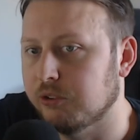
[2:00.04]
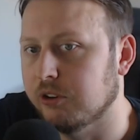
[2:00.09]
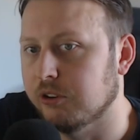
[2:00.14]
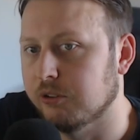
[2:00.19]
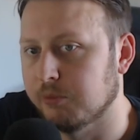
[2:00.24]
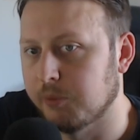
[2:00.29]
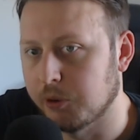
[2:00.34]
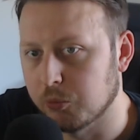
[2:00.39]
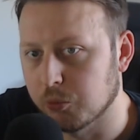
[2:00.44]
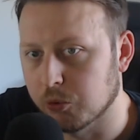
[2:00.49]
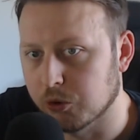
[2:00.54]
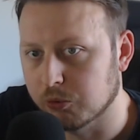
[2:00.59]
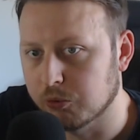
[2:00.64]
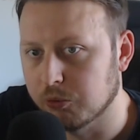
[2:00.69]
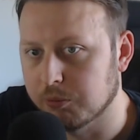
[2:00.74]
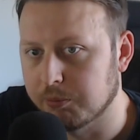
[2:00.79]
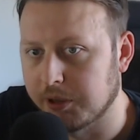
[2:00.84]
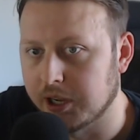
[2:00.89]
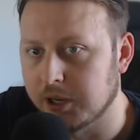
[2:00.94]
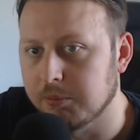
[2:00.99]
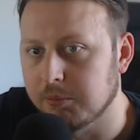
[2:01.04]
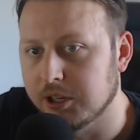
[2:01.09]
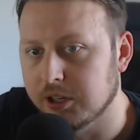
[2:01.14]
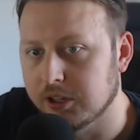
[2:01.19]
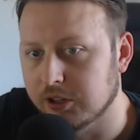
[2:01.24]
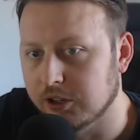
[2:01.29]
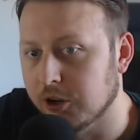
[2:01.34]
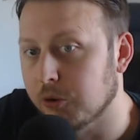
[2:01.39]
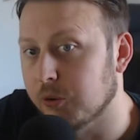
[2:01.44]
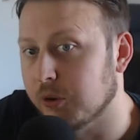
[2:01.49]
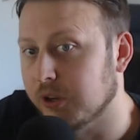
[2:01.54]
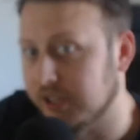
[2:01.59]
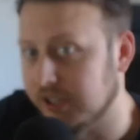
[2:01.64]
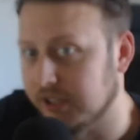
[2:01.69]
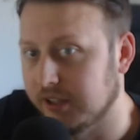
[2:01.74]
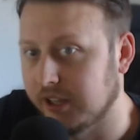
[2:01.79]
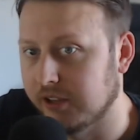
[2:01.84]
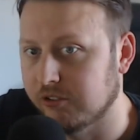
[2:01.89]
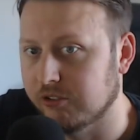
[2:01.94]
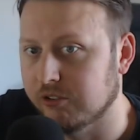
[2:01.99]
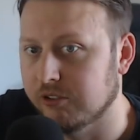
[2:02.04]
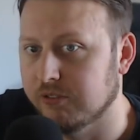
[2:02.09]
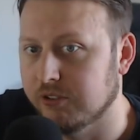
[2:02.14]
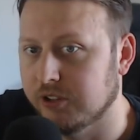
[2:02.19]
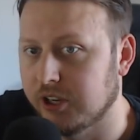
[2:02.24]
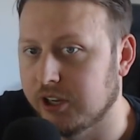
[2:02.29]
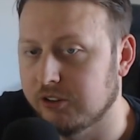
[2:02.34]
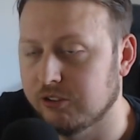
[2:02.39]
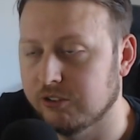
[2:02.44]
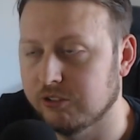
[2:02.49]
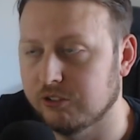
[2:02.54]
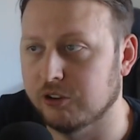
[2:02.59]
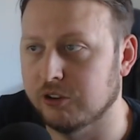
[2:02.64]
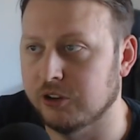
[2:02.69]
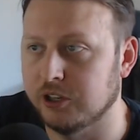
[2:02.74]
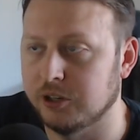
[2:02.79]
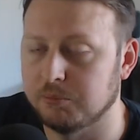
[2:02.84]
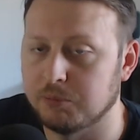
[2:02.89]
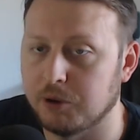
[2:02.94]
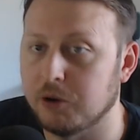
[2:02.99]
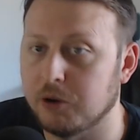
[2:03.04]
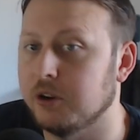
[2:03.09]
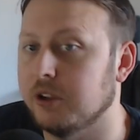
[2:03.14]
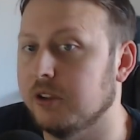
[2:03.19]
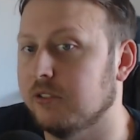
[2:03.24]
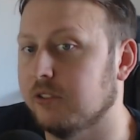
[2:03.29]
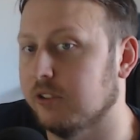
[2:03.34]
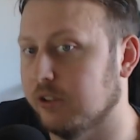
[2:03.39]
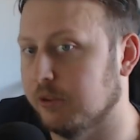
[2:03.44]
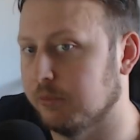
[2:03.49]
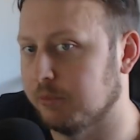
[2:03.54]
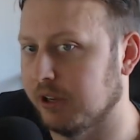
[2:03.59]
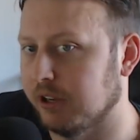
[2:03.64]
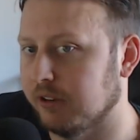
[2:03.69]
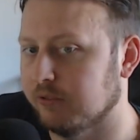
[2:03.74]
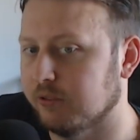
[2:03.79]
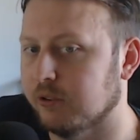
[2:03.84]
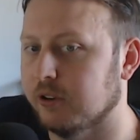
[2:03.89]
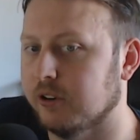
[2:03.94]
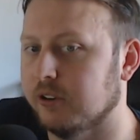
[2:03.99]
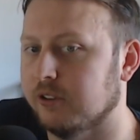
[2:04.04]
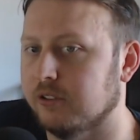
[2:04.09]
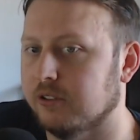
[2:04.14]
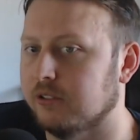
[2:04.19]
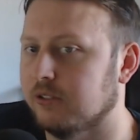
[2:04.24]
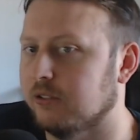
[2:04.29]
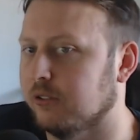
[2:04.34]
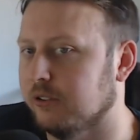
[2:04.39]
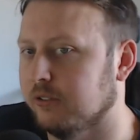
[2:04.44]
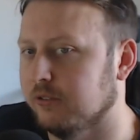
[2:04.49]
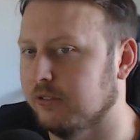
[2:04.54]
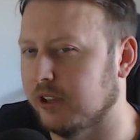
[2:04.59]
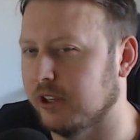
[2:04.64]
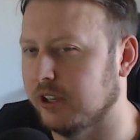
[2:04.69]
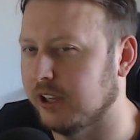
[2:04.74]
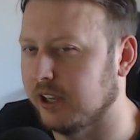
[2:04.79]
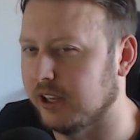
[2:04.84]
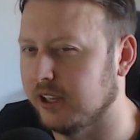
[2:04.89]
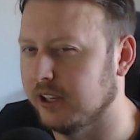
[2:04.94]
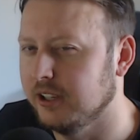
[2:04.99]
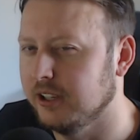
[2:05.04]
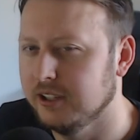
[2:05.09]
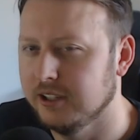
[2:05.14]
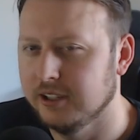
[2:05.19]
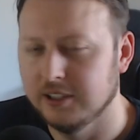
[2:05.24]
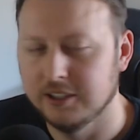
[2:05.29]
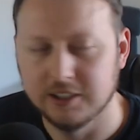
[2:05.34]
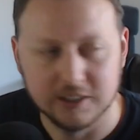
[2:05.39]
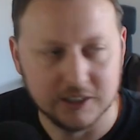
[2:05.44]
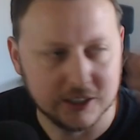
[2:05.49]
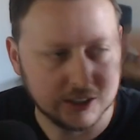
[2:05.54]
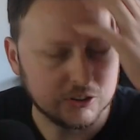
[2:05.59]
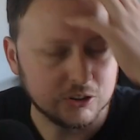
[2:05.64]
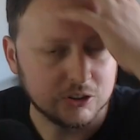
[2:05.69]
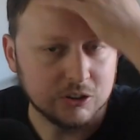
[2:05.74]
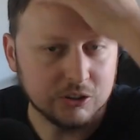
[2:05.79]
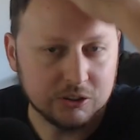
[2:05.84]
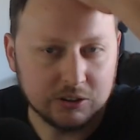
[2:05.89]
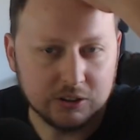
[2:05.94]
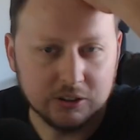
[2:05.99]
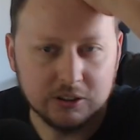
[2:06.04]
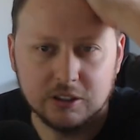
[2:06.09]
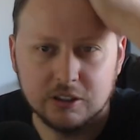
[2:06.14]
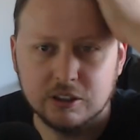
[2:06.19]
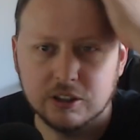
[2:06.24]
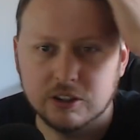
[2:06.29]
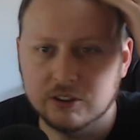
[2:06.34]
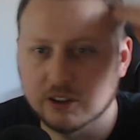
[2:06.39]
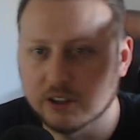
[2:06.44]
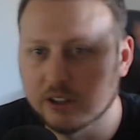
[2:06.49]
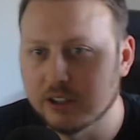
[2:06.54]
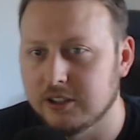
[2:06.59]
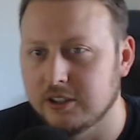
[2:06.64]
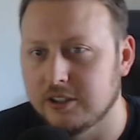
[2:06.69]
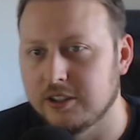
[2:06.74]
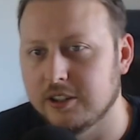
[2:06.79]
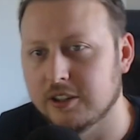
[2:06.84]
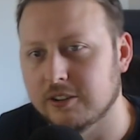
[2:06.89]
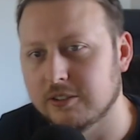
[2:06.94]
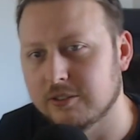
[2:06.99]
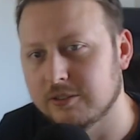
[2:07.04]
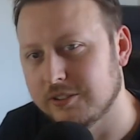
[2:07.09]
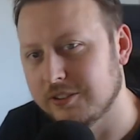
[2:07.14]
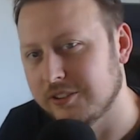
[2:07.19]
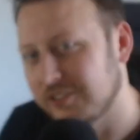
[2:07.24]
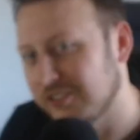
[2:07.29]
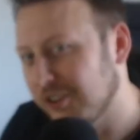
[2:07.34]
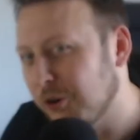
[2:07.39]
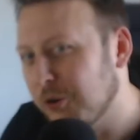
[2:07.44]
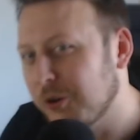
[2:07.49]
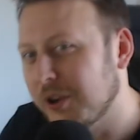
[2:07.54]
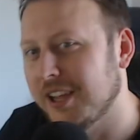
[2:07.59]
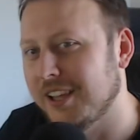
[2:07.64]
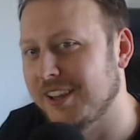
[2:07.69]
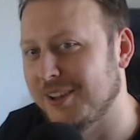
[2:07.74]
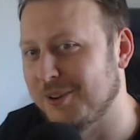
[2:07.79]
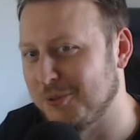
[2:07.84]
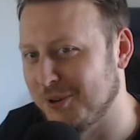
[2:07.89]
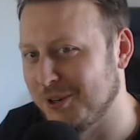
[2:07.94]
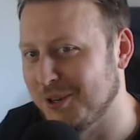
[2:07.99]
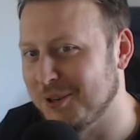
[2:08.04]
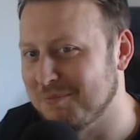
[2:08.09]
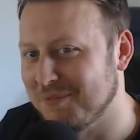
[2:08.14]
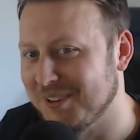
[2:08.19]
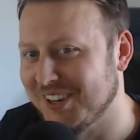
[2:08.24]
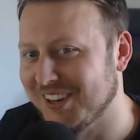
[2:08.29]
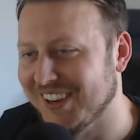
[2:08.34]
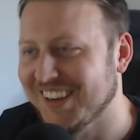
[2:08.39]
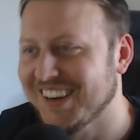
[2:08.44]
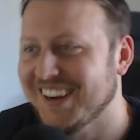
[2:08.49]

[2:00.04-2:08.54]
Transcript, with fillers: because my work will pay me to go and get that certification, so I'll get a bonus and they'll pay for it. So it's sort of like a, it's a good, it's a you know it's okay that we didn't meet it.